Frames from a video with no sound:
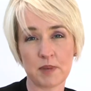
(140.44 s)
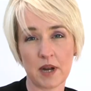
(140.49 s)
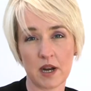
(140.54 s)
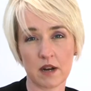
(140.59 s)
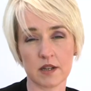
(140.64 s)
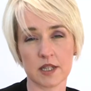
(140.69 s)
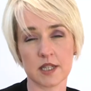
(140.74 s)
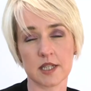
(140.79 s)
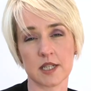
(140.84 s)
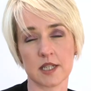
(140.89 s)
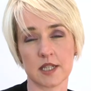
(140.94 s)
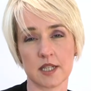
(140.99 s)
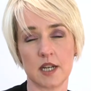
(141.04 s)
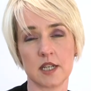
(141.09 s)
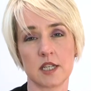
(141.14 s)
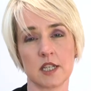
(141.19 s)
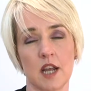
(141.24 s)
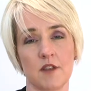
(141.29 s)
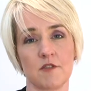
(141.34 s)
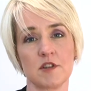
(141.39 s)
parents decide
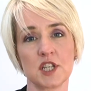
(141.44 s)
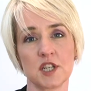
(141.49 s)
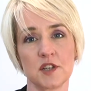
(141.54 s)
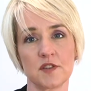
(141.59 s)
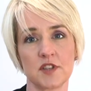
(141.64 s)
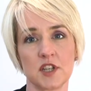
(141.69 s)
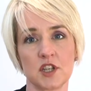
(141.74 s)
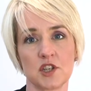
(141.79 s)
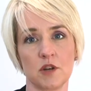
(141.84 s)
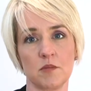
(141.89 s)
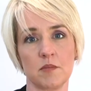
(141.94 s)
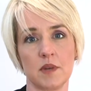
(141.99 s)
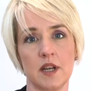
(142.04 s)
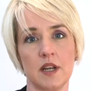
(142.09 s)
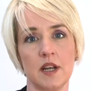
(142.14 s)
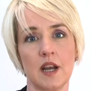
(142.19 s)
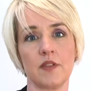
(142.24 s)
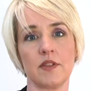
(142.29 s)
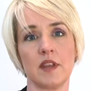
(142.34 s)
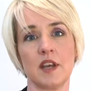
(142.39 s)
to get rid of the
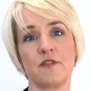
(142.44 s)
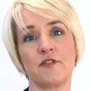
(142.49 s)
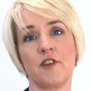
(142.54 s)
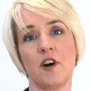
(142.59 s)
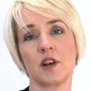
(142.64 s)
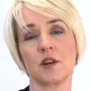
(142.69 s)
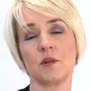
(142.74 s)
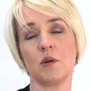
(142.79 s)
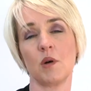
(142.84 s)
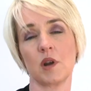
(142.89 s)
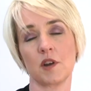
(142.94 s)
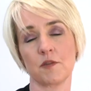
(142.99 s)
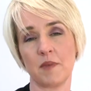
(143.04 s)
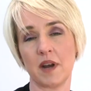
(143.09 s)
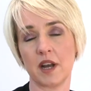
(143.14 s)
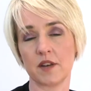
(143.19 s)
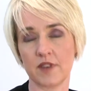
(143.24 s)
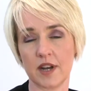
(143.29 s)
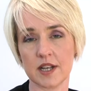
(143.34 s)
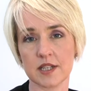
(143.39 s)
dummy and they follow all of
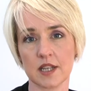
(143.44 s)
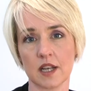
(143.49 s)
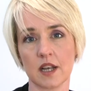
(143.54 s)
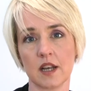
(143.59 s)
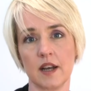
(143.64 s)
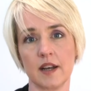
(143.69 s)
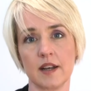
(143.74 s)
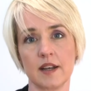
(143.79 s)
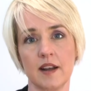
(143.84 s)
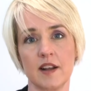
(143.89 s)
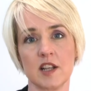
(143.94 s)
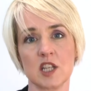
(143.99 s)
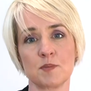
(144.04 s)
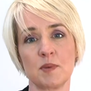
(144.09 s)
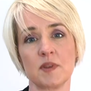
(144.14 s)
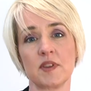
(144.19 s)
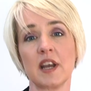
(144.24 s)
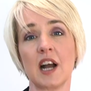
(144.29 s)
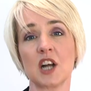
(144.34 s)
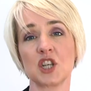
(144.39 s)
my advice and guidelines,
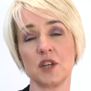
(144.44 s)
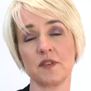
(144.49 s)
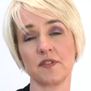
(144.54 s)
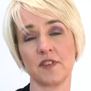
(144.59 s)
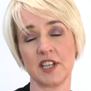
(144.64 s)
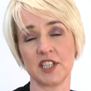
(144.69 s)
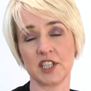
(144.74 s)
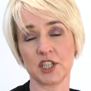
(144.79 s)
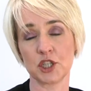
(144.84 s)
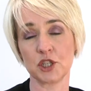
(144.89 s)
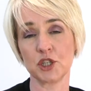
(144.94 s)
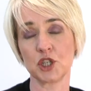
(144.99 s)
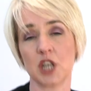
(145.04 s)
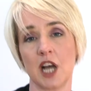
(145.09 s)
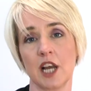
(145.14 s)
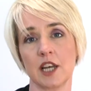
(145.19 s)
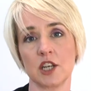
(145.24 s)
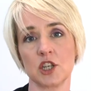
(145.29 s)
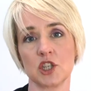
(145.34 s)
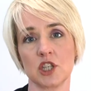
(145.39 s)
but they actually find it too
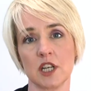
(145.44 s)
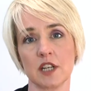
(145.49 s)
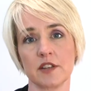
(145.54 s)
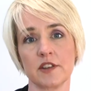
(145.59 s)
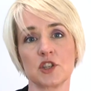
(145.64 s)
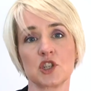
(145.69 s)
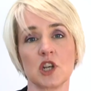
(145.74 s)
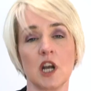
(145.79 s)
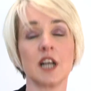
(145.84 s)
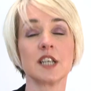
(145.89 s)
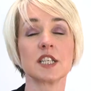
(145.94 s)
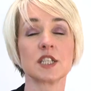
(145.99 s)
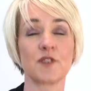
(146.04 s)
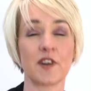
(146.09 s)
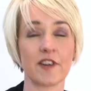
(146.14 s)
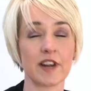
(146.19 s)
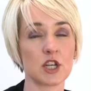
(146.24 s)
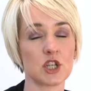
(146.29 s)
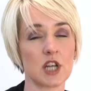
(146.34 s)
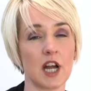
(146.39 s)
challenging. The child is
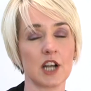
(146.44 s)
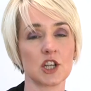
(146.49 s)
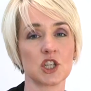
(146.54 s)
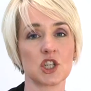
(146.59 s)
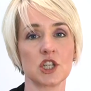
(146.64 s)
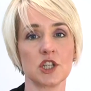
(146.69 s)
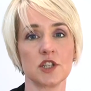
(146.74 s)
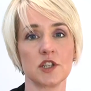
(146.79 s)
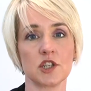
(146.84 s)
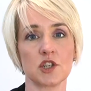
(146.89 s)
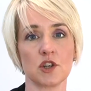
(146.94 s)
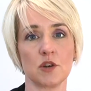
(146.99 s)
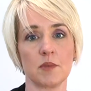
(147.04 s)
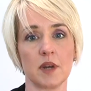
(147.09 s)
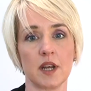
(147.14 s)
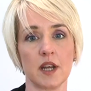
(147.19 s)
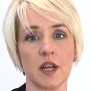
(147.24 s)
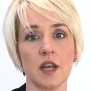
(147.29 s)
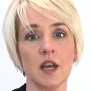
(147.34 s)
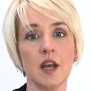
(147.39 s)
very attached to the
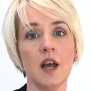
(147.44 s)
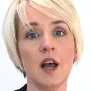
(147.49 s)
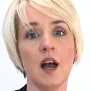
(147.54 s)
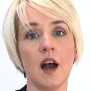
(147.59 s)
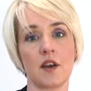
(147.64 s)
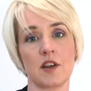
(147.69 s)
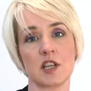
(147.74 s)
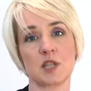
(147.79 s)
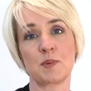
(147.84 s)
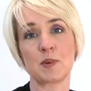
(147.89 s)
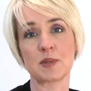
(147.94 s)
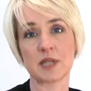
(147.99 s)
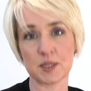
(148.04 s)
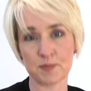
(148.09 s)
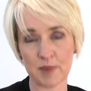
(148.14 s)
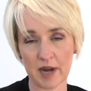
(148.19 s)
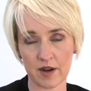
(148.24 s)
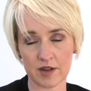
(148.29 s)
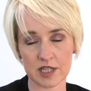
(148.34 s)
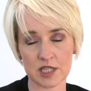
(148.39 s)
dummy, and I suppose as
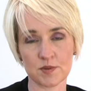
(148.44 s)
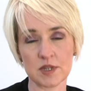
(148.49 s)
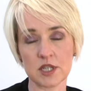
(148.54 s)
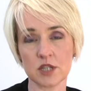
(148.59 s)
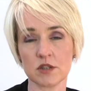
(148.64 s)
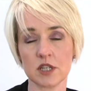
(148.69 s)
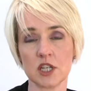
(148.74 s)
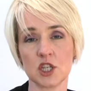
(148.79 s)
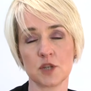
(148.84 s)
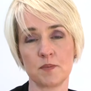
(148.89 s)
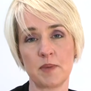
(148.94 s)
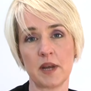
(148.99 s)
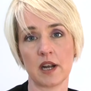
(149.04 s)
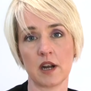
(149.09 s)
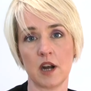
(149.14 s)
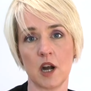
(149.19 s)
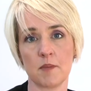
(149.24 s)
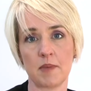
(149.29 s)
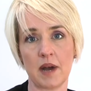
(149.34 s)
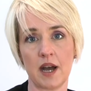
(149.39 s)
parents we do need to pick
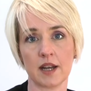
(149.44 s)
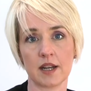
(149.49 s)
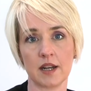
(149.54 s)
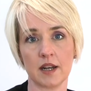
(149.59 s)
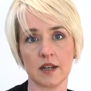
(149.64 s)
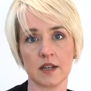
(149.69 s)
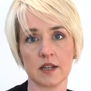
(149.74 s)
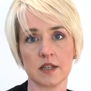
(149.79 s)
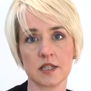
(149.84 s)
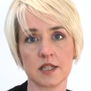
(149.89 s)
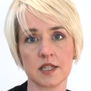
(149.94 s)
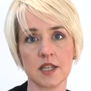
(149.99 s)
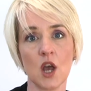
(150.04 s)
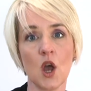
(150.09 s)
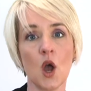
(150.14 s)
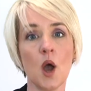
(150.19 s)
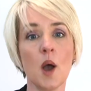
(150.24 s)
our battles.